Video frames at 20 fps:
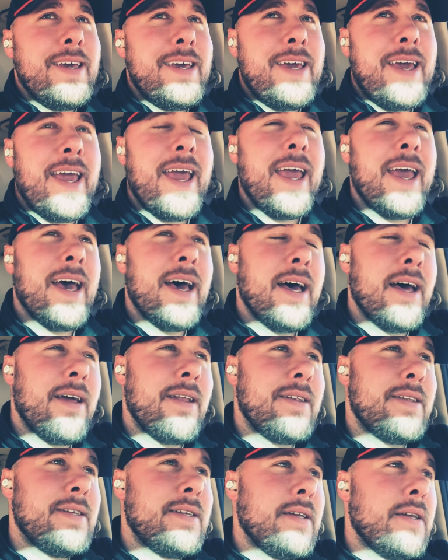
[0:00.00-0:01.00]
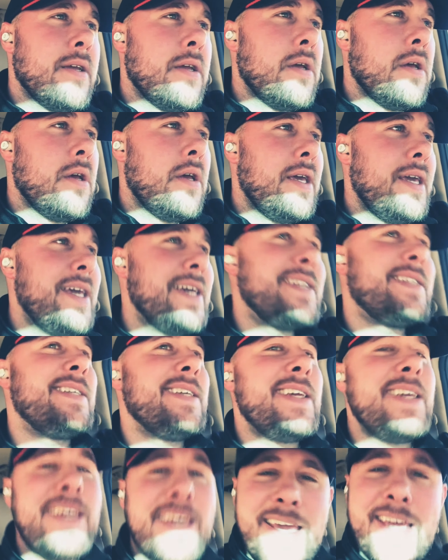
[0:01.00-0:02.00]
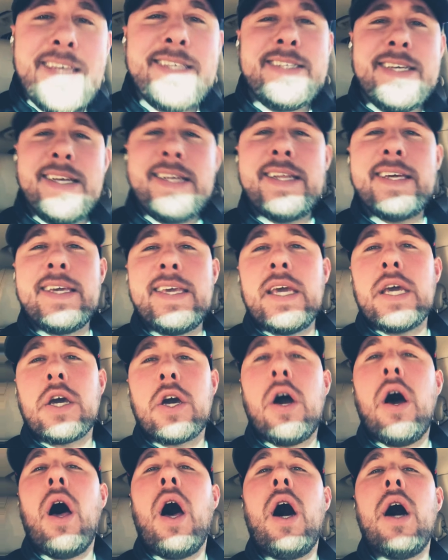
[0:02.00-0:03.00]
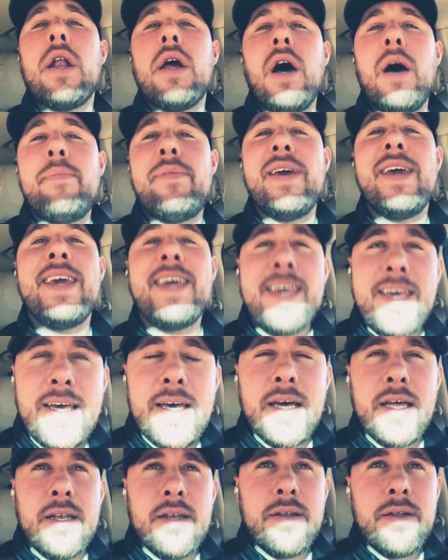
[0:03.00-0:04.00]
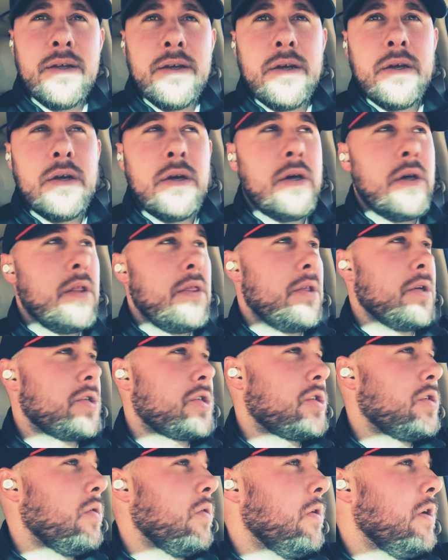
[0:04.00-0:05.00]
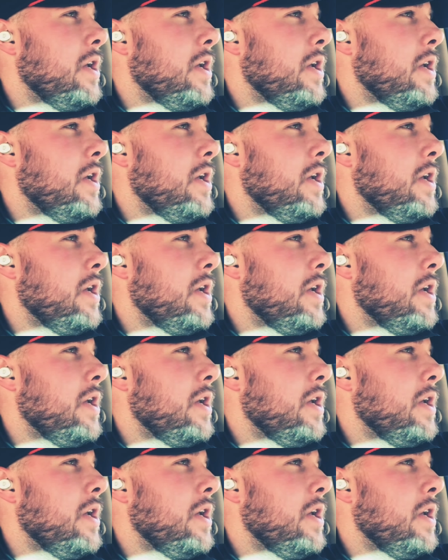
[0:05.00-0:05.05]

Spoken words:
and it's easy to get caught up in the sort